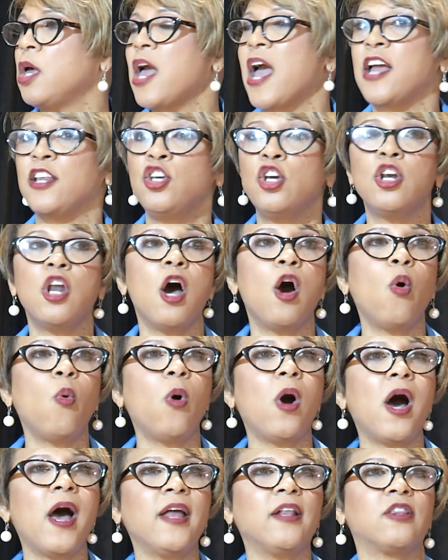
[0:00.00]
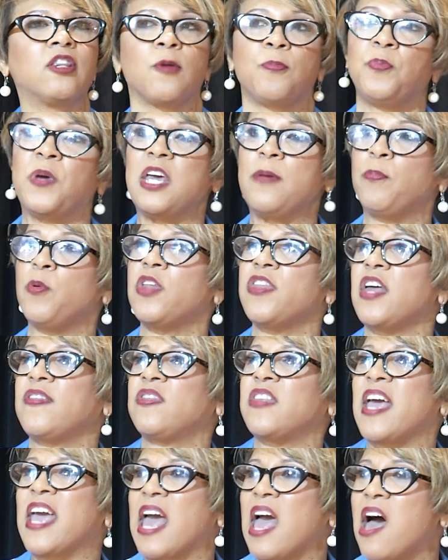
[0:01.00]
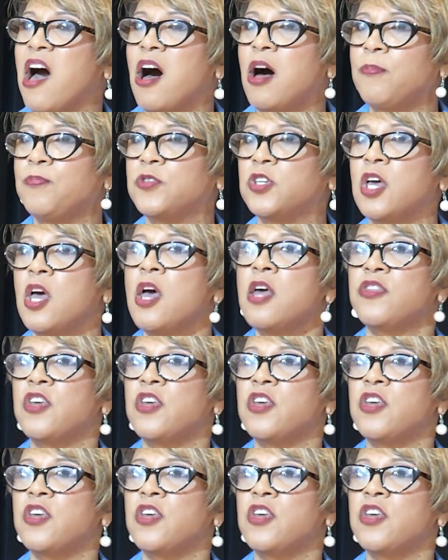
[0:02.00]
And you know what? The people that they helped,